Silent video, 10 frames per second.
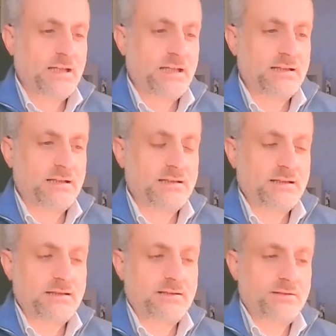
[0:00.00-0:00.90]
And
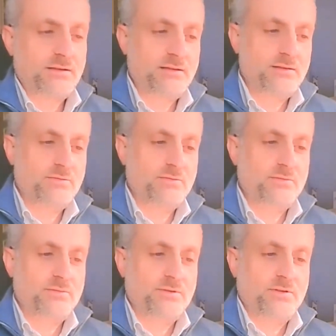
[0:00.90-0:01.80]
then,
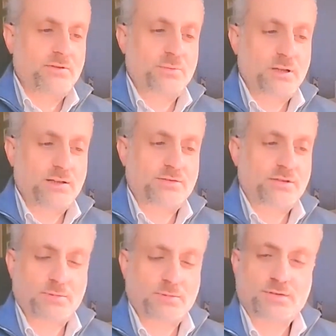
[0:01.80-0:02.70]
you know, we had
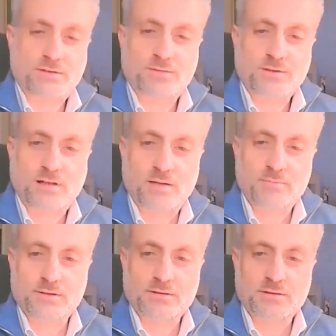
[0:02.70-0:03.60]
so much stuff in
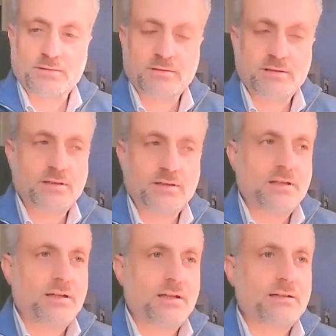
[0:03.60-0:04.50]
common.
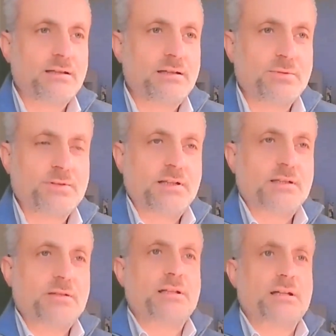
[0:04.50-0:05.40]
And then he was
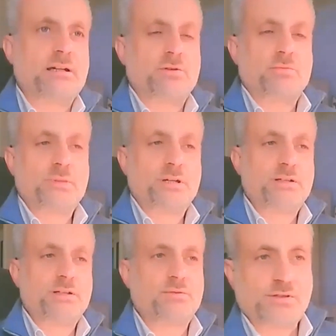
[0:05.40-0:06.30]
telling me like how
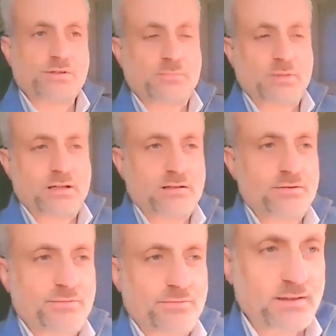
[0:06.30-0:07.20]
amazed he was about
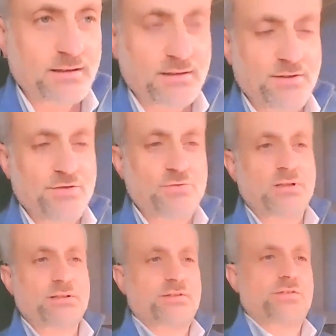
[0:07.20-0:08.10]
the fact that
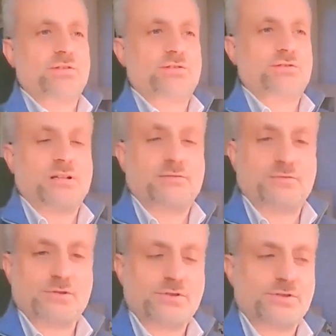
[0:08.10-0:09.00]
Israel is such a
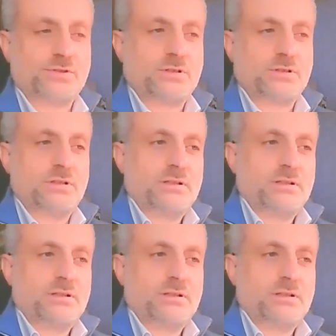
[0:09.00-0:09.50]
diverse